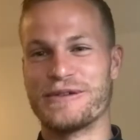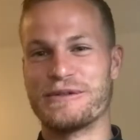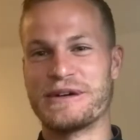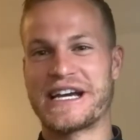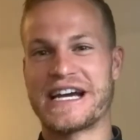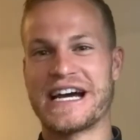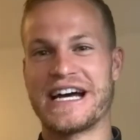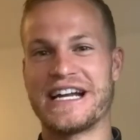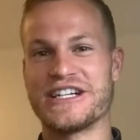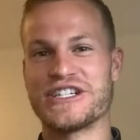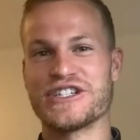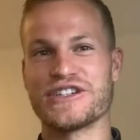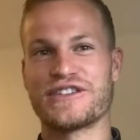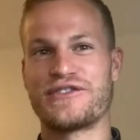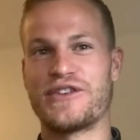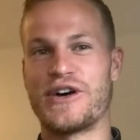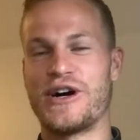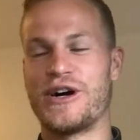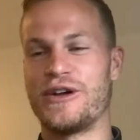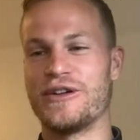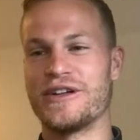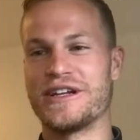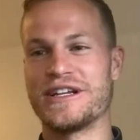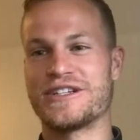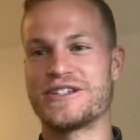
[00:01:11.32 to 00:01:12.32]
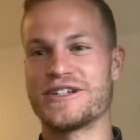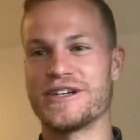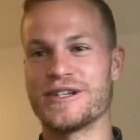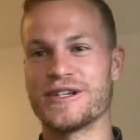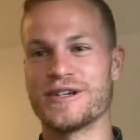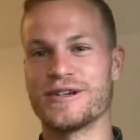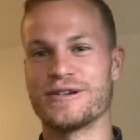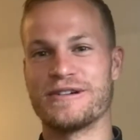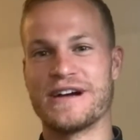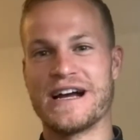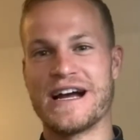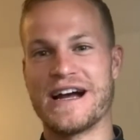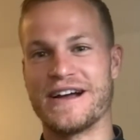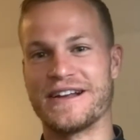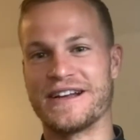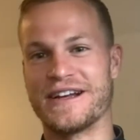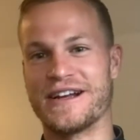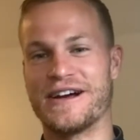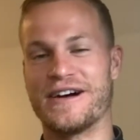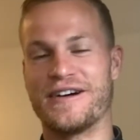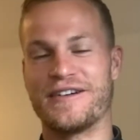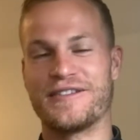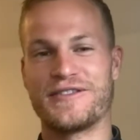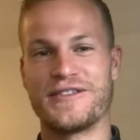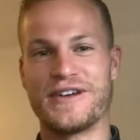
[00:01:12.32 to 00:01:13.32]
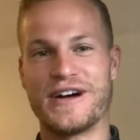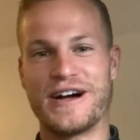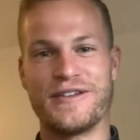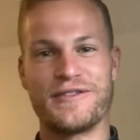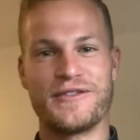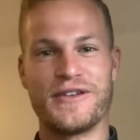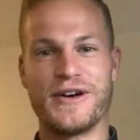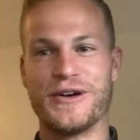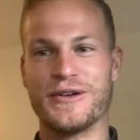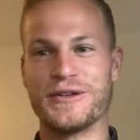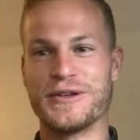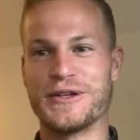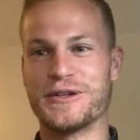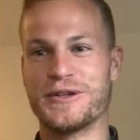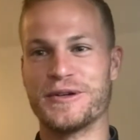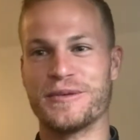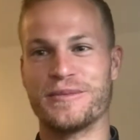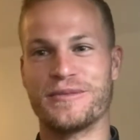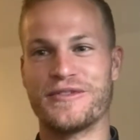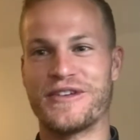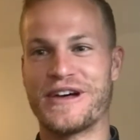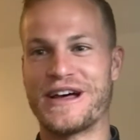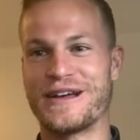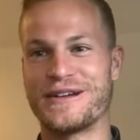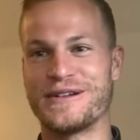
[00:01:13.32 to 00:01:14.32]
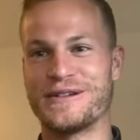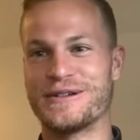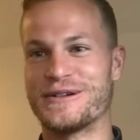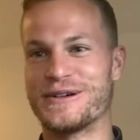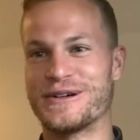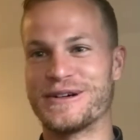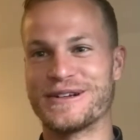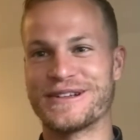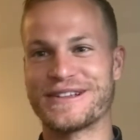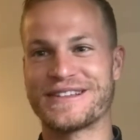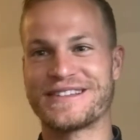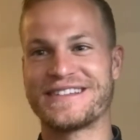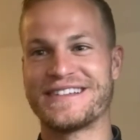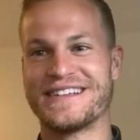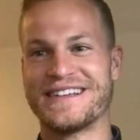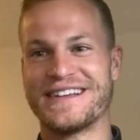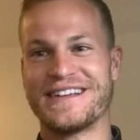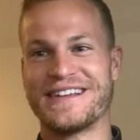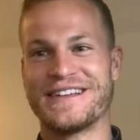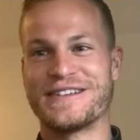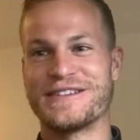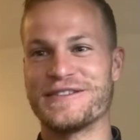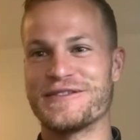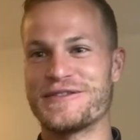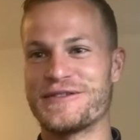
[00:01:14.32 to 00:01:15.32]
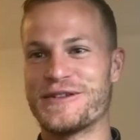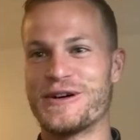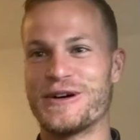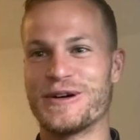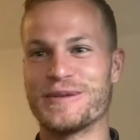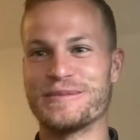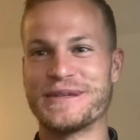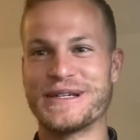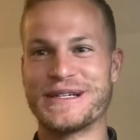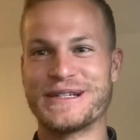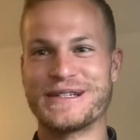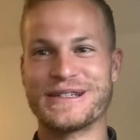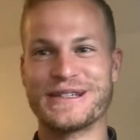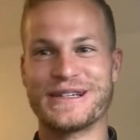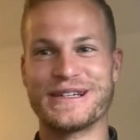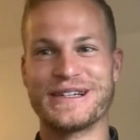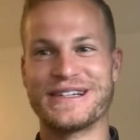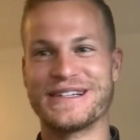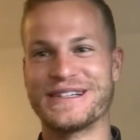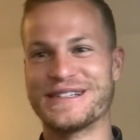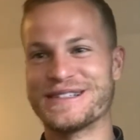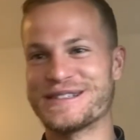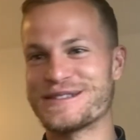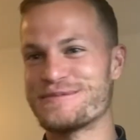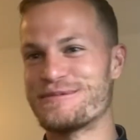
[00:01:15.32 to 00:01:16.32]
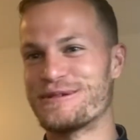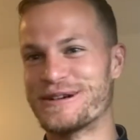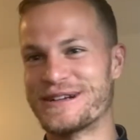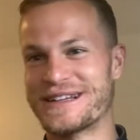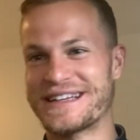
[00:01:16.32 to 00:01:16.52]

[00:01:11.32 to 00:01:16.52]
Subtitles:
We kind of just followed each other around, you know. I followed you to Valley North. You followed me to the Sporting